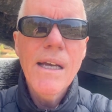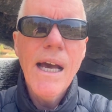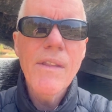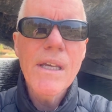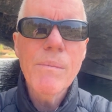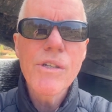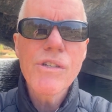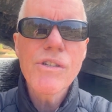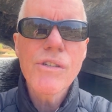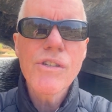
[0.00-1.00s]
other
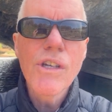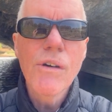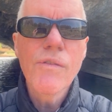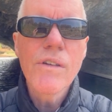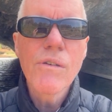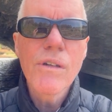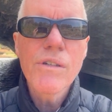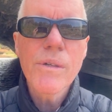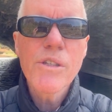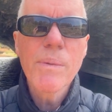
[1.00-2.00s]
images yourself in order
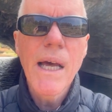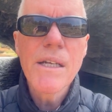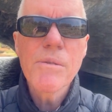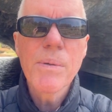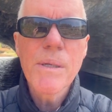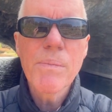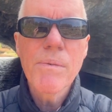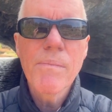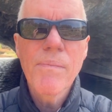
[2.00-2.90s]
to explain to people.